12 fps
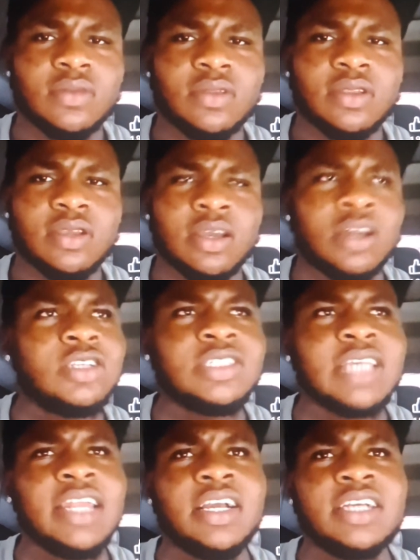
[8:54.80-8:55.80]
I don't see any
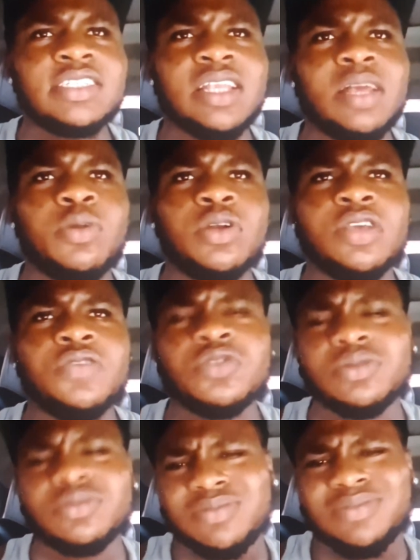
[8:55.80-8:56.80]
reason Lemon even,
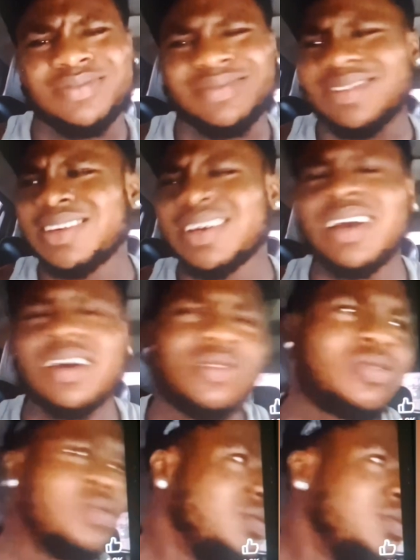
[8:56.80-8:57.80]

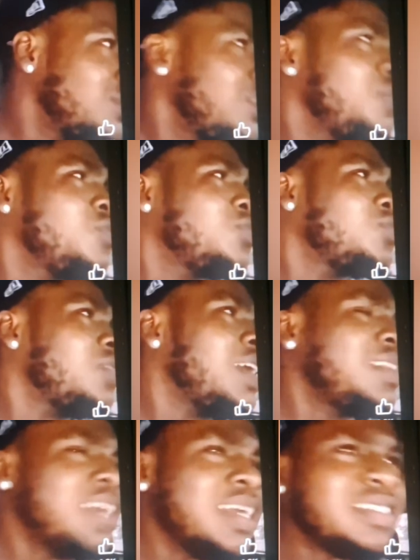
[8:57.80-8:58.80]
Lemon, so can't tell
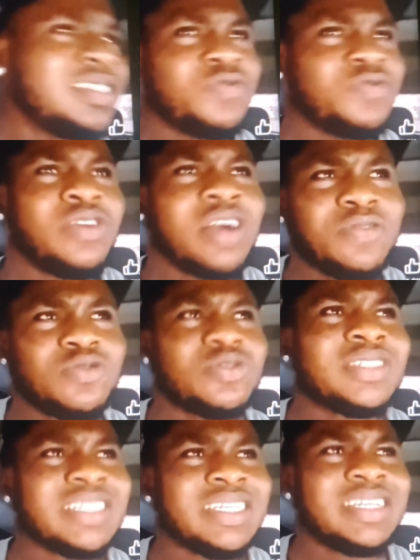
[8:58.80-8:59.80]
yourself, you have to
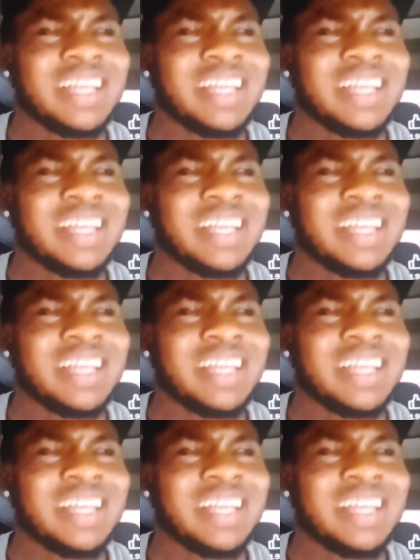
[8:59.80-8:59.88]
think like a